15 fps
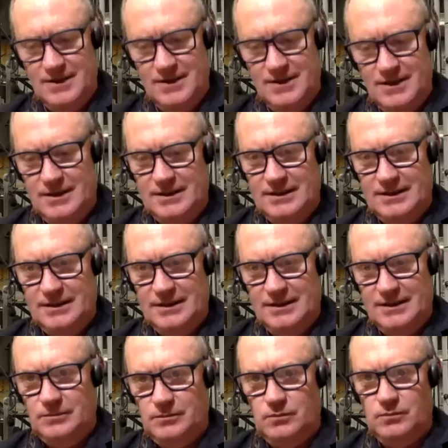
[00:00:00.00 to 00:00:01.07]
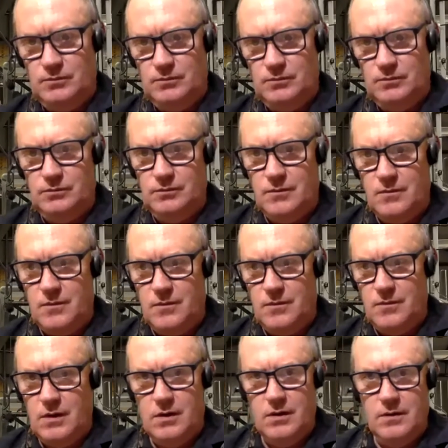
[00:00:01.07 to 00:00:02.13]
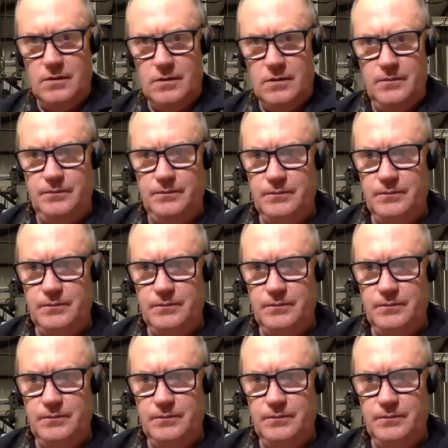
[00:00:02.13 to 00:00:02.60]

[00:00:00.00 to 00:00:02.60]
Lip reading: All right. So as always, we